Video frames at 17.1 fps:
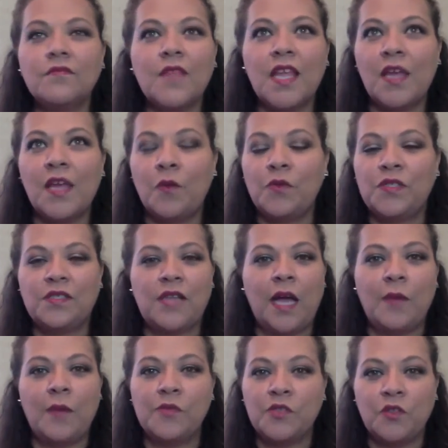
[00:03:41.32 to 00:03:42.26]
It was
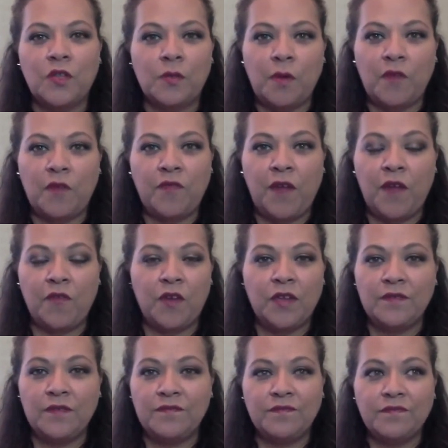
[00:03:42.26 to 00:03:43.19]
absolutely my
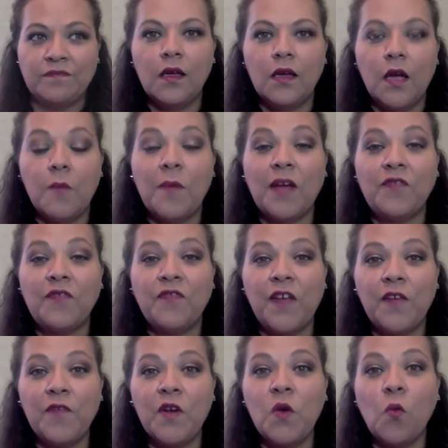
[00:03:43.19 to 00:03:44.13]
favorite. My
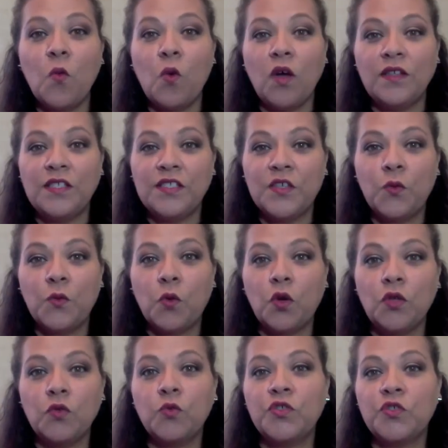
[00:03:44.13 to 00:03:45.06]
favorite Walt Disney
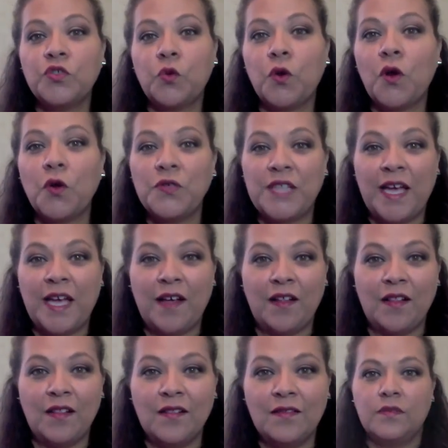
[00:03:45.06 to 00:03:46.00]
World Resort
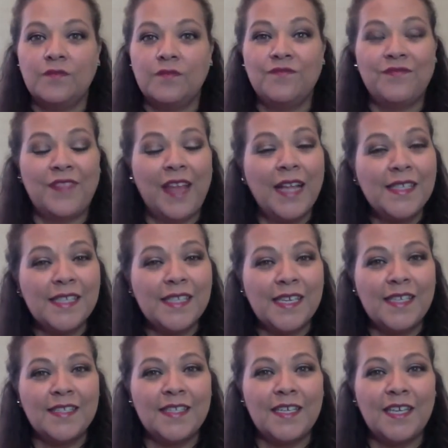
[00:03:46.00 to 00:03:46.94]
Hotel. That's
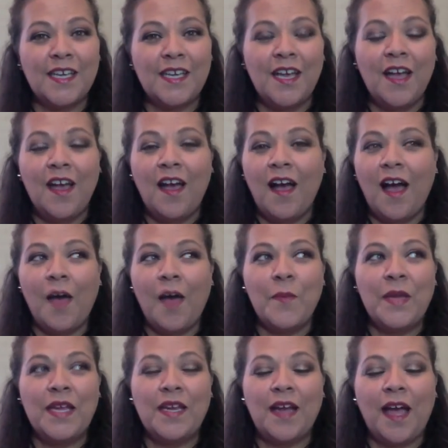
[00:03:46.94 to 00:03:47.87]
easy. I
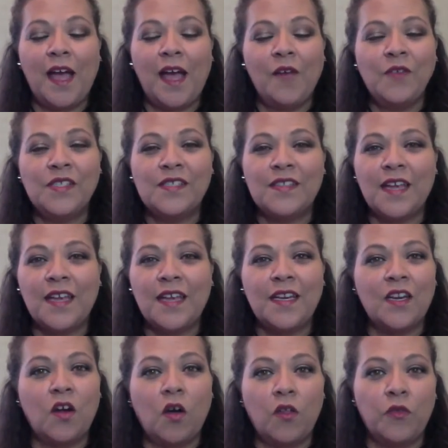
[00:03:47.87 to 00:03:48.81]
mean, I haven't stayed
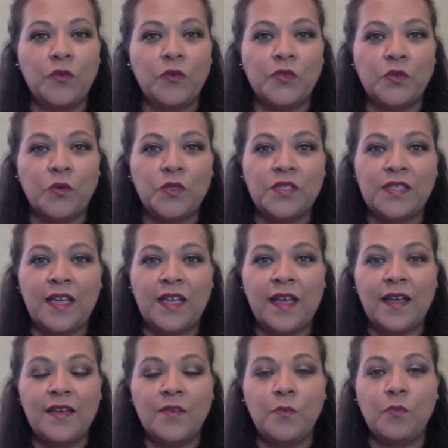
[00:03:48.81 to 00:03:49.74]
at all the resorts
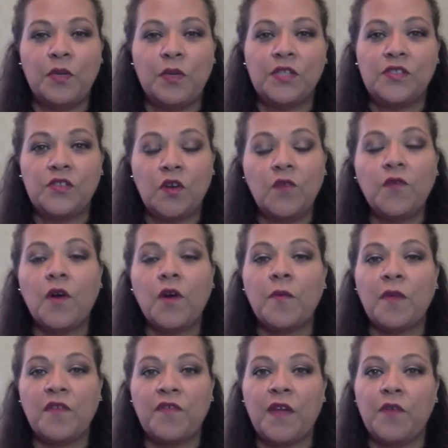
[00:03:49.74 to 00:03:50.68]
yet, but so far
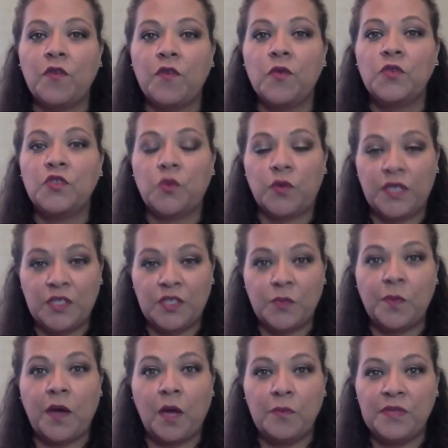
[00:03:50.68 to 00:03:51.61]
my favorite resort
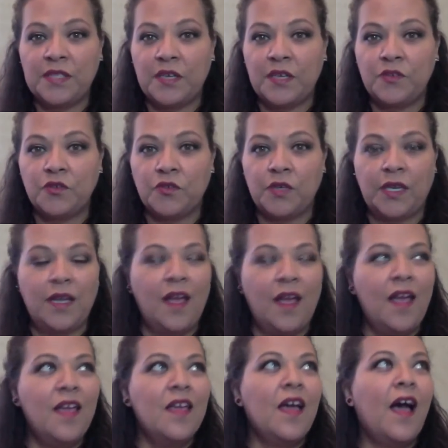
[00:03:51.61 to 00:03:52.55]
is Pop Century.
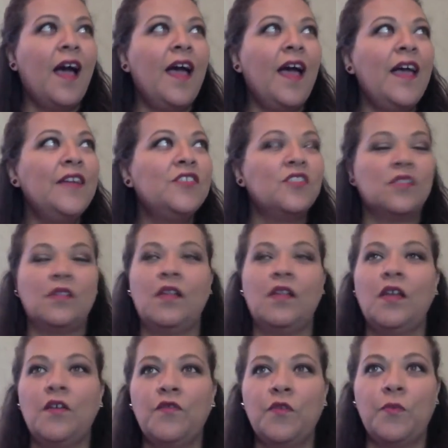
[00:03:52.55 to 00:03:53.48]
I just
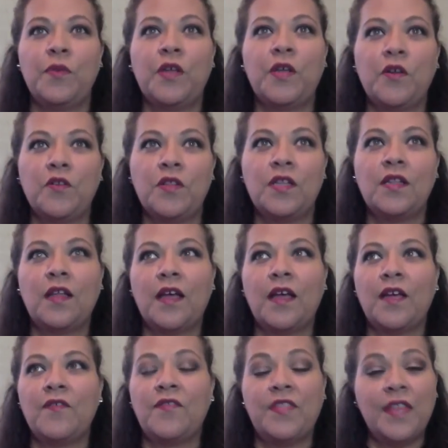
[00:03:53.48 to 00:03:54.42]
love the
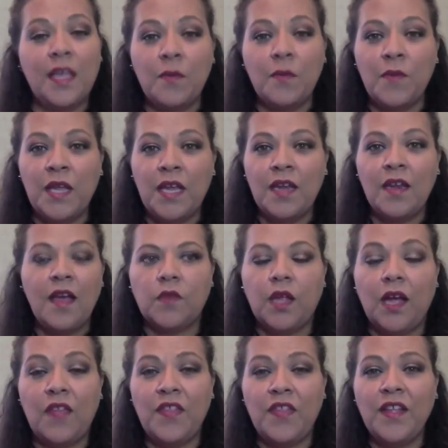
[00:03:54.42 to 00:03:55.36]
bigger-than-life theming.
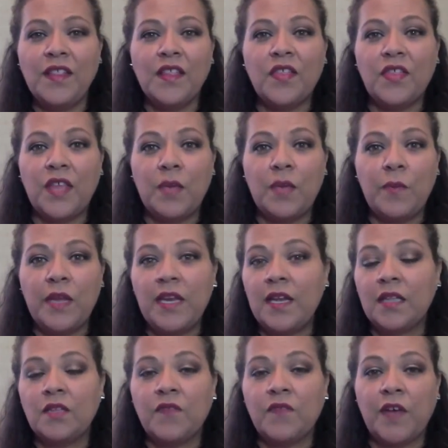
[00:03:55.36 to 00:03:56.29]
I think the theming
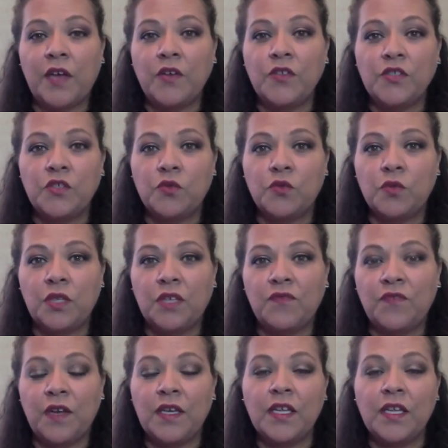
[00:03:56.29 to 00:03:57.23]
at the Values is really
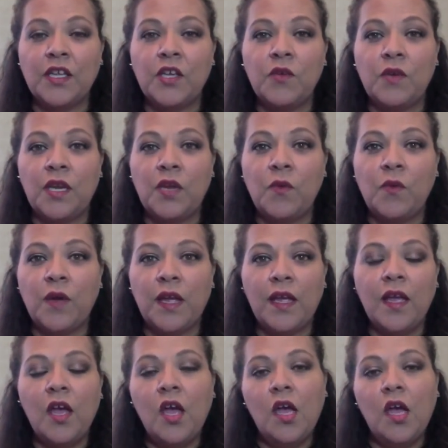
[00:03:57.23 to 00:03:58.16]
fun and cute anyway,
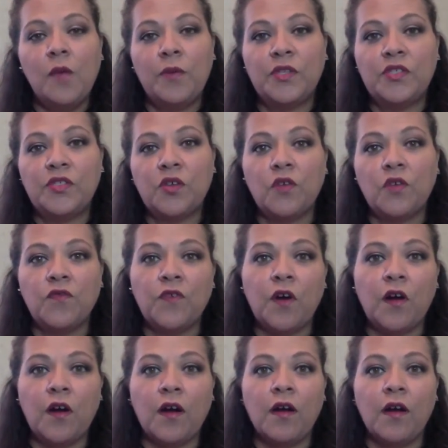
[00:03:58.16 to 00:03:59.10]
but so
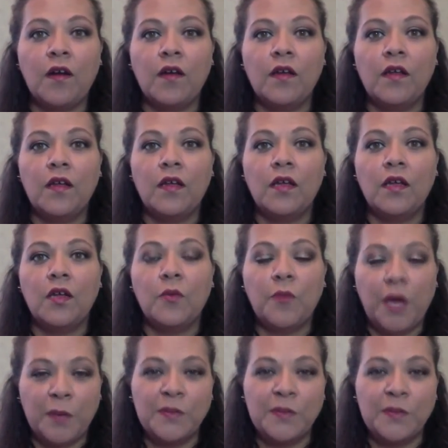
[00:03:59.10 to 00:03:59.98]
far, Pop